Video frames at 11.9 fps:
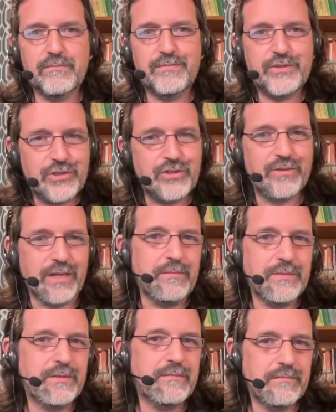
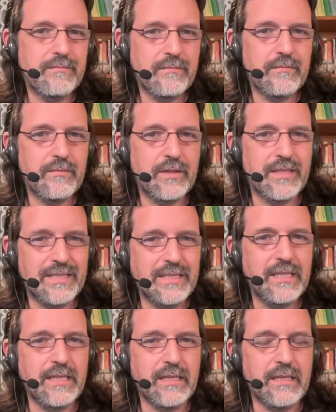script, the
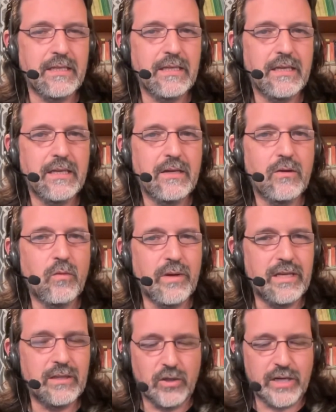scene, we
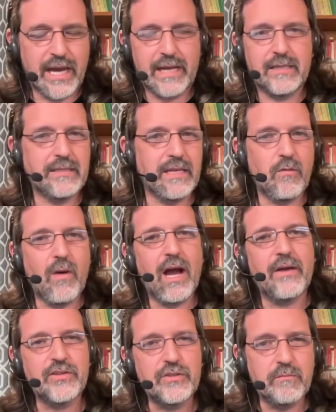can look at it and say,
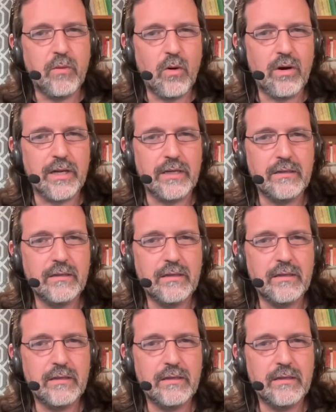wow, this is boring.